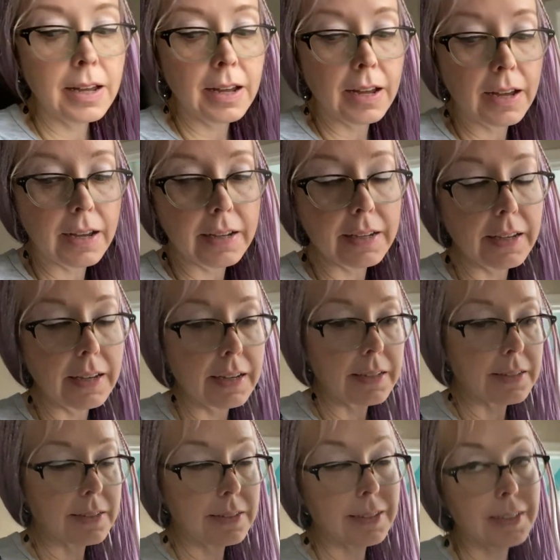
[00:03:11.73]
I
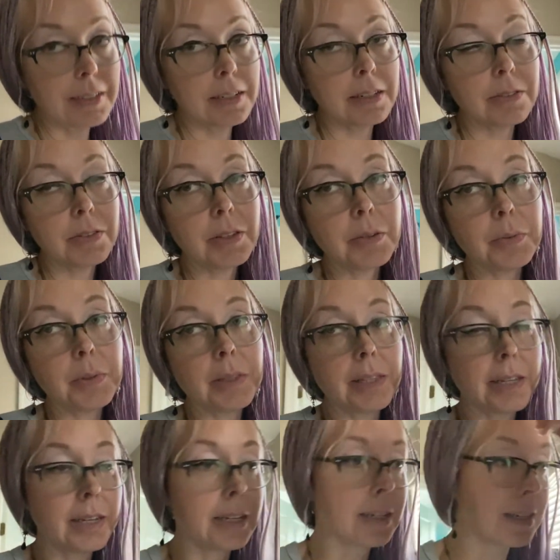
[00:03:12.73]
asked Danny if he would
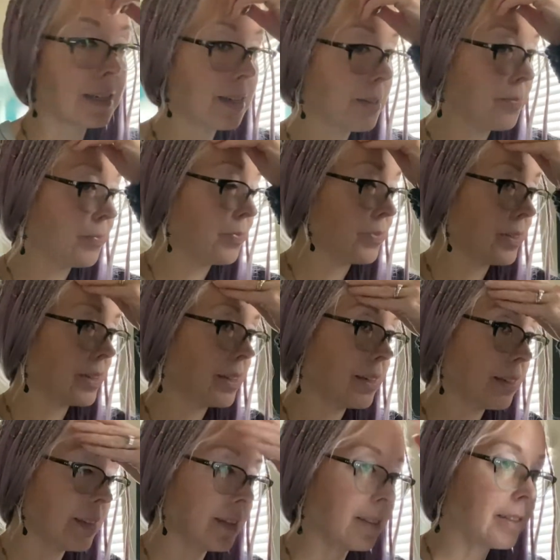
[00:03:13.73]
like
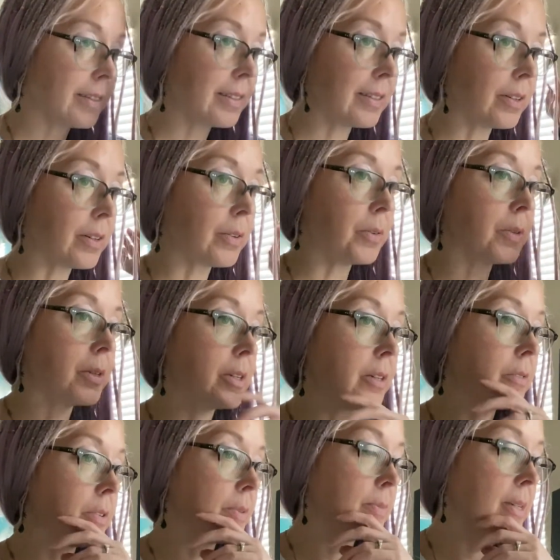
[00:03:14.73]
to order
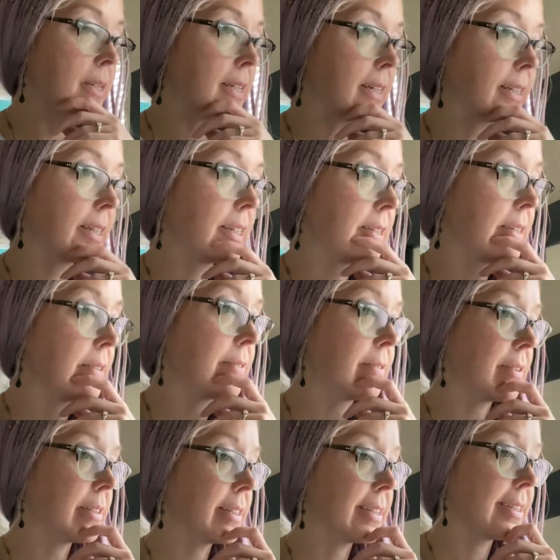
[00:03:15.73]
from the deli
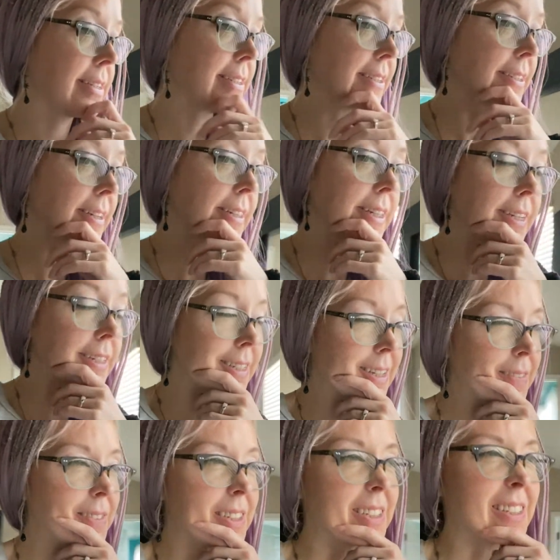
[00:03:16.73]
for lunch. A lot of
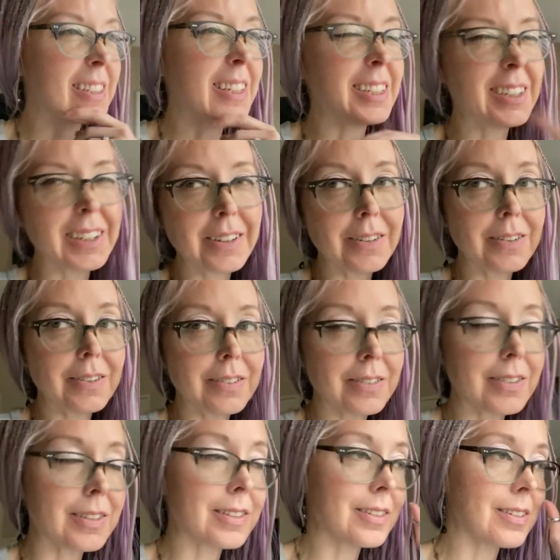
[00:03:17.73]
times he'll say no,
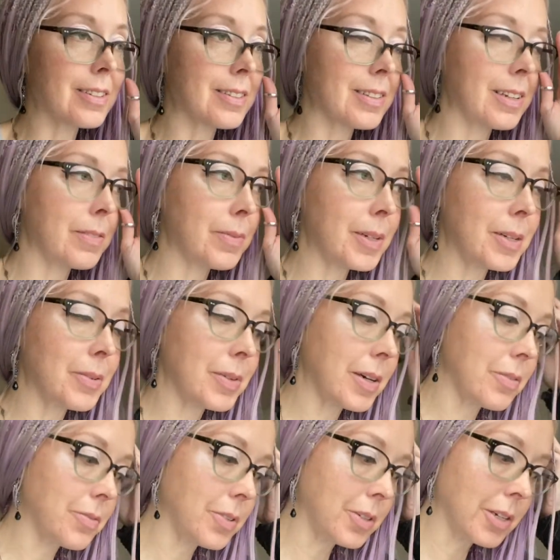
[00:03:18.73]
let's just save money, we
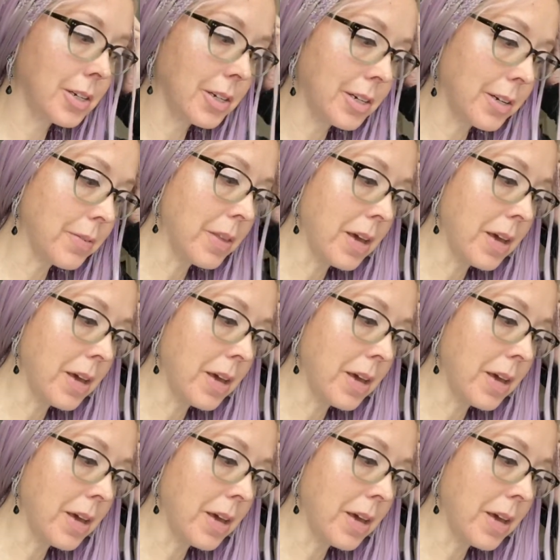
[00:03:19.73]
have food here.